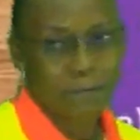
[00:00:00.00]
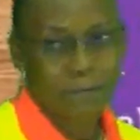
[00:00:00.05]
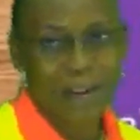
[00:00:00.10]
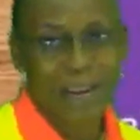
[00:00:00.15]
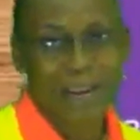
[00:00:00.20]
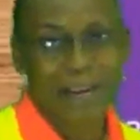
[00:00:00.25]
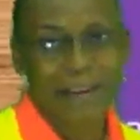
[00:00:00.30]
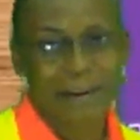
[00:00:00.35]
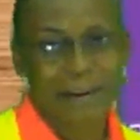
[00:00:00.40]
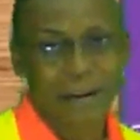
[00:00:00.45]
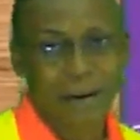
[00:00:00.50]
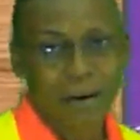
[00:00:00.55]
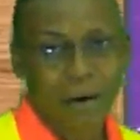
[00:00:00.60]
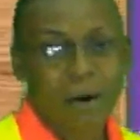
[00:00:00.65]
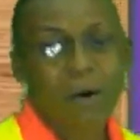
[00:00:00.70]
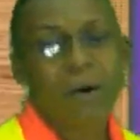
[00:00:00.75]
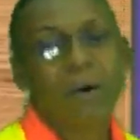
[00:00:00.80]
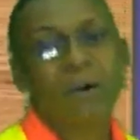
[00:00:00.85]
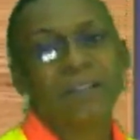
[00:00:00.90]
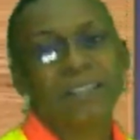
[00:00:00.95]
by
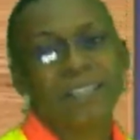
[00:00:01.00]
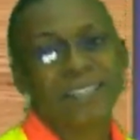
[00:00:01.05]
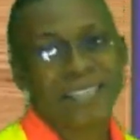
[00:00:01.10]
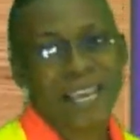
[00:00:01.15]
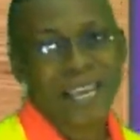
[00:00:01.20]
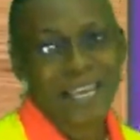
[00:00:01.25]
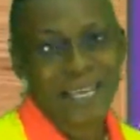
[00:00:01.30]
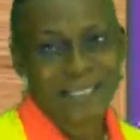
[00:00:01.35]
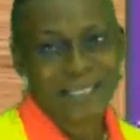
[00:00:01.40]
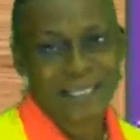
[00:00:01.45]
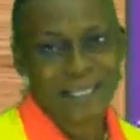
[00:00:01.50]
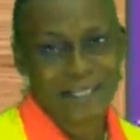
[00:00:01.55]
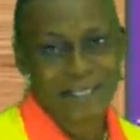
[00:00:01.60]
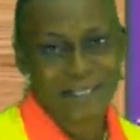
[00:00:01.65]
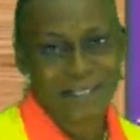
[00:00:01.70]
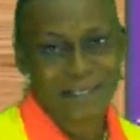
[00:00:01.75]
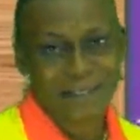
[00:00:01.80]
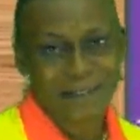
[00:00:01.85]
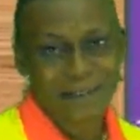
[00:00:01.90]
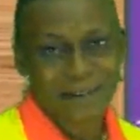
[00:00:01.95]
all the
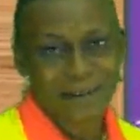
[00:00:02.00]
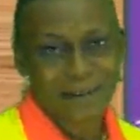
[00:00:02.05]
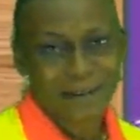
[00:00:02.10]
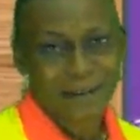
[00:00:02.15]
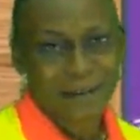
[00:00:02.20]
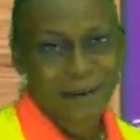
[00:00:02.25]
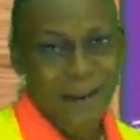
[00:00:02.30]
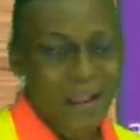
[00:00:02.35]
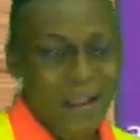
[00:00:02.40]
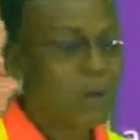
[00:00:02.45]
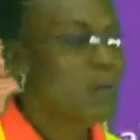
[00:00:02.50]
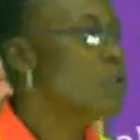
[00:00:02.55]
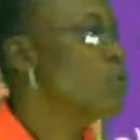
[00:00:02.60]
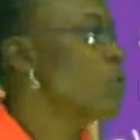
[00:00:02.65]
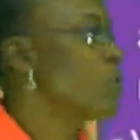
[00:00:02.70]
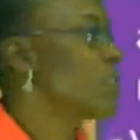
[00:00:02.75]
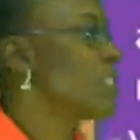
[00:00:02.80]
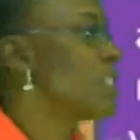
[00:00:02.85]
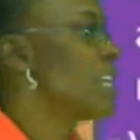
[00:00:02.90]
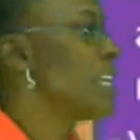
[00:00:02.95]
scientists and which
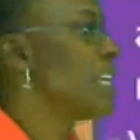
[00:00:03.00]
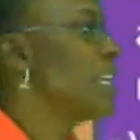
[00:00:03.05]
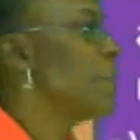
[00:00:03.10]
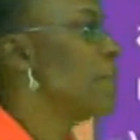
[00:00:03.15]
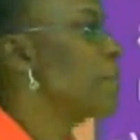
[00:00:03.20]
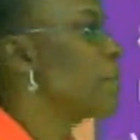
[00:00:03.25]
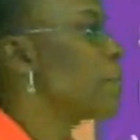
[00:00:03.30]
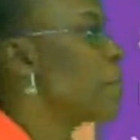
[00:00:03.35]
was taken.